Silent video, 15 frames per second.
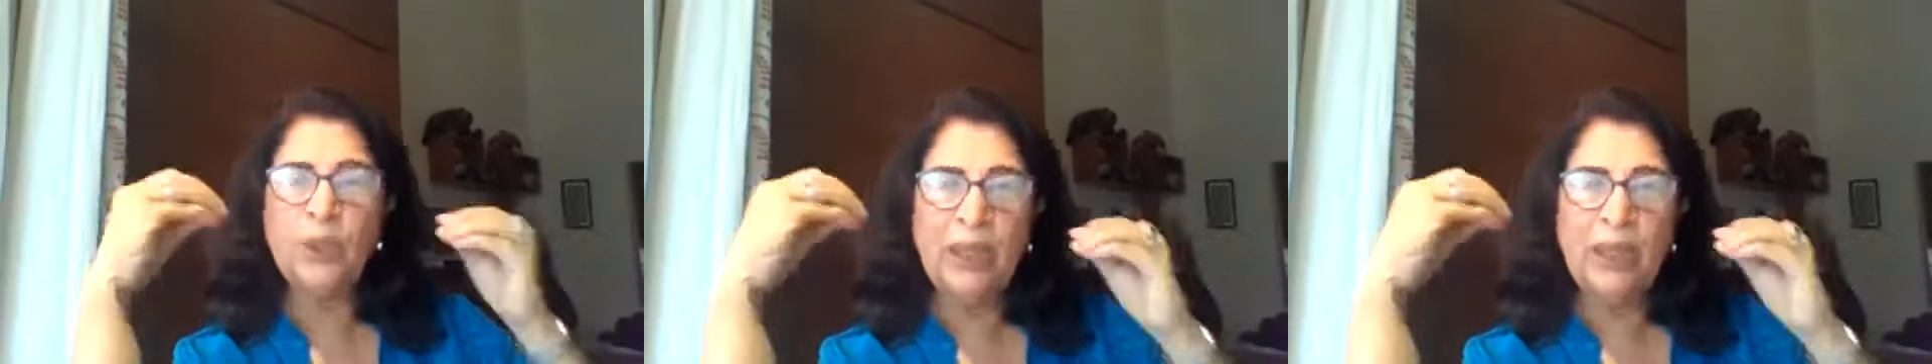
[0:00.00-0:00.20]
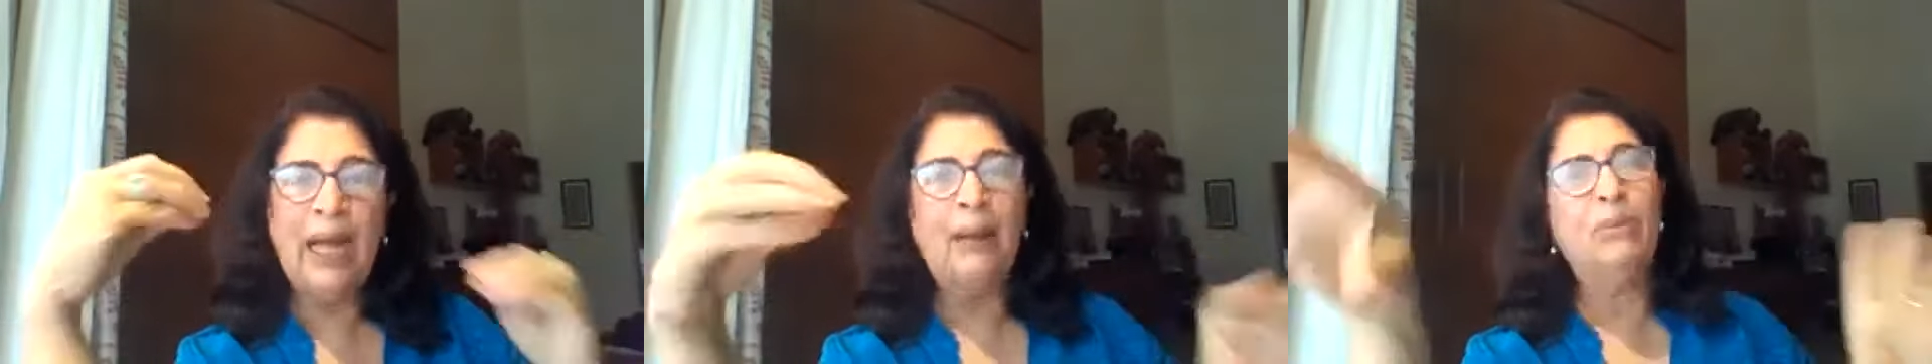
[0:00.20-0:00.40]
it
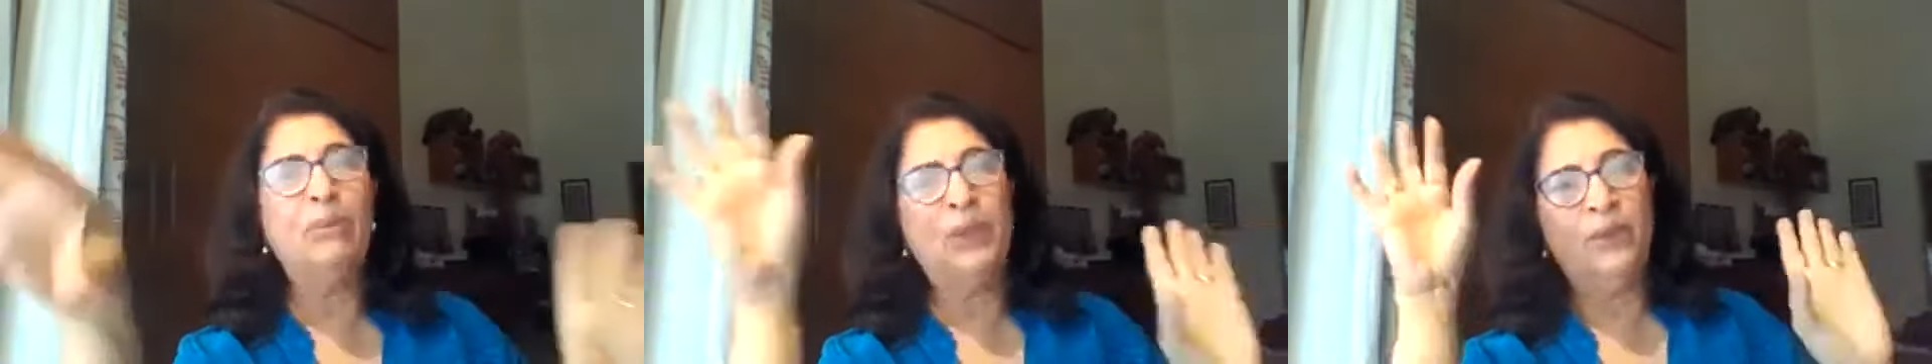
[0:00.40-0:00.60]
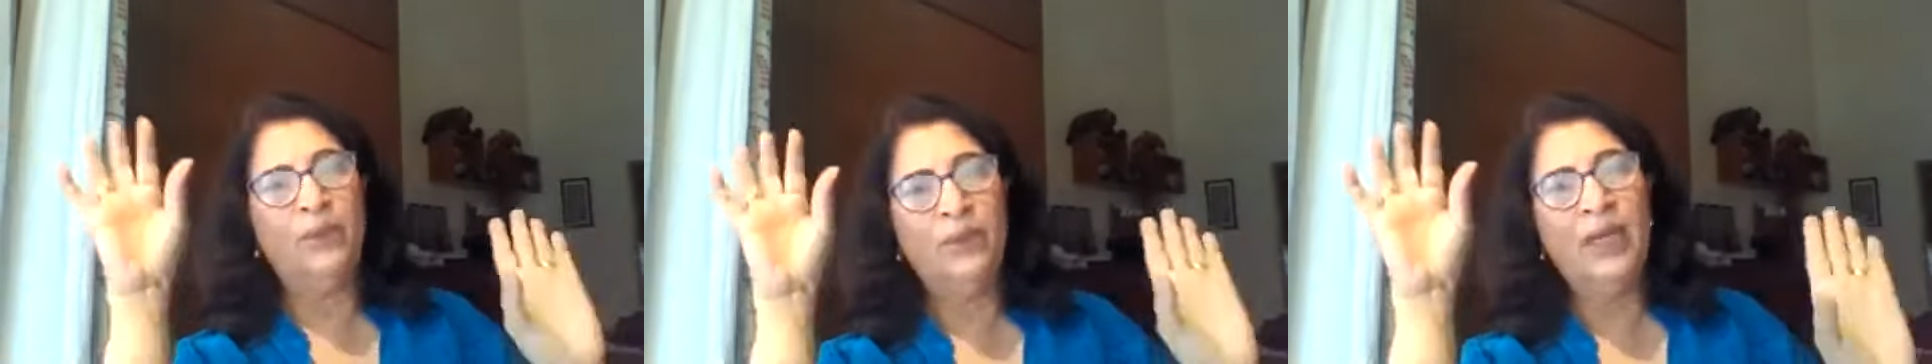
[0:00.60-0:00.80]
will
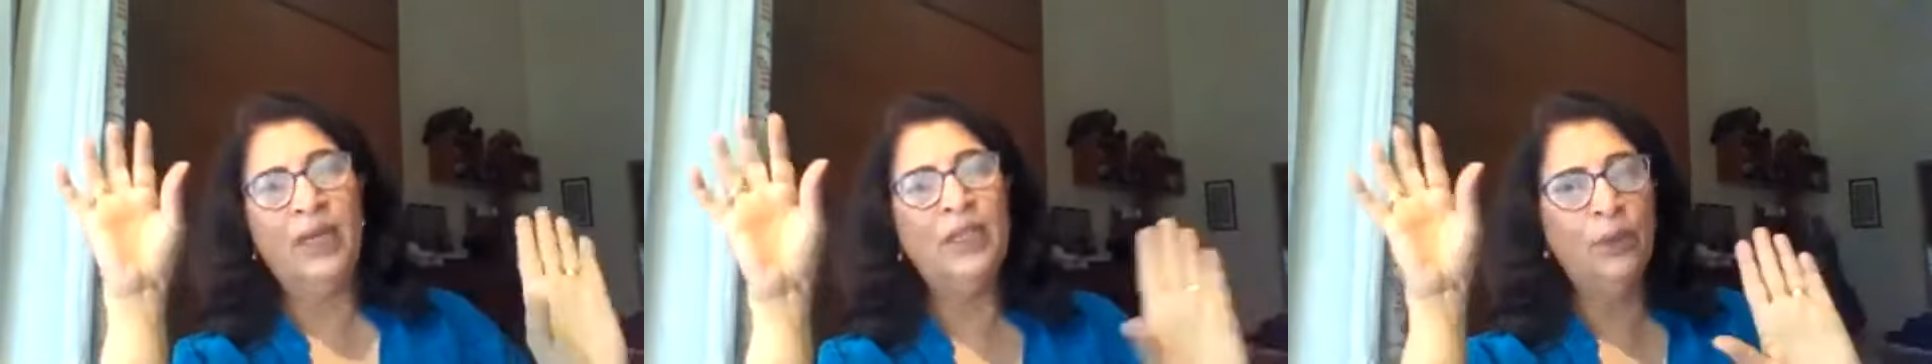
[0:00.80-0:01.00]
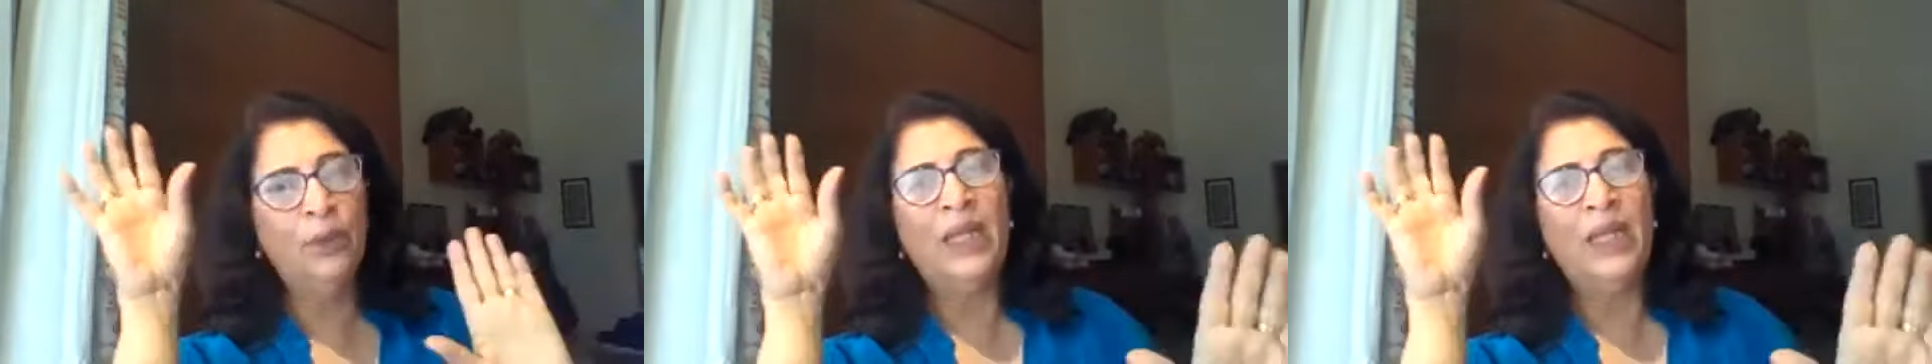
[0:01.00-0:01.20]
happen. I
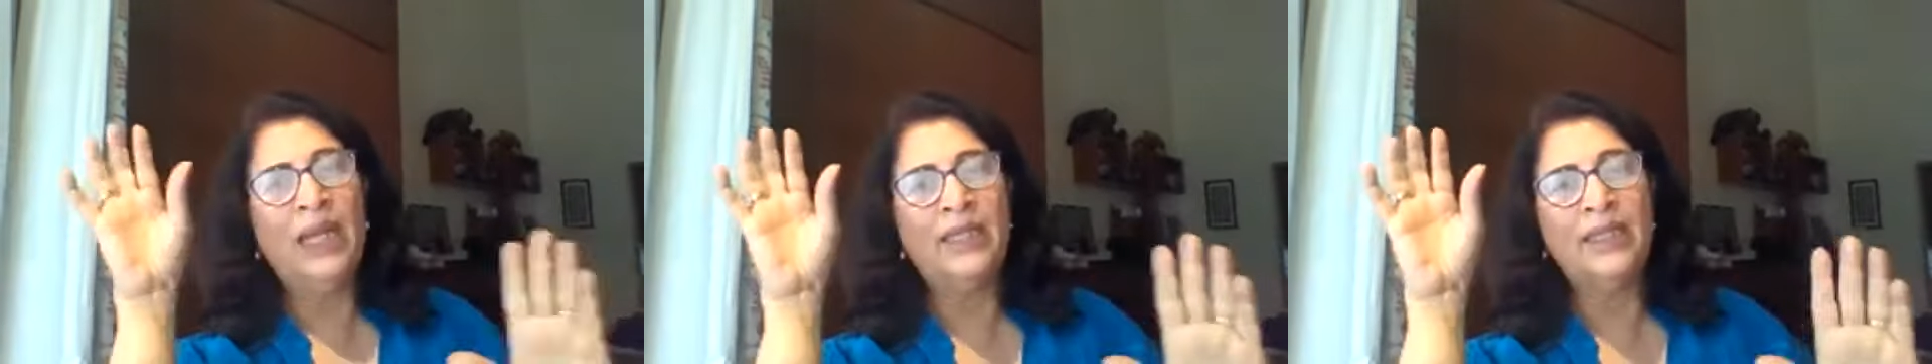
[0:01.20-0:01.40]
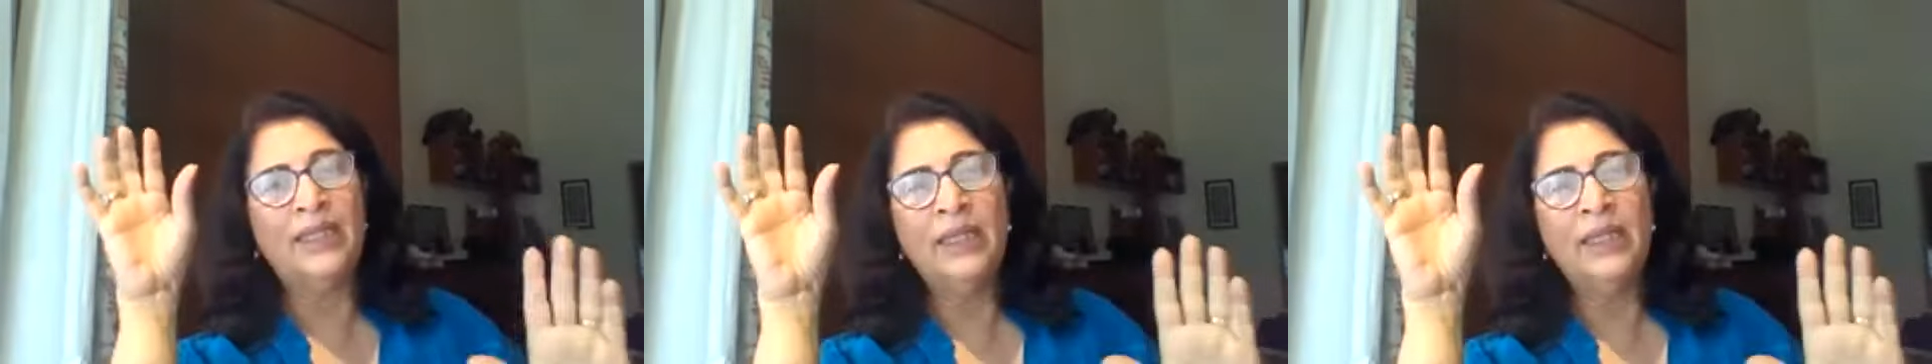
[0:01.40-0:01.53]
know that.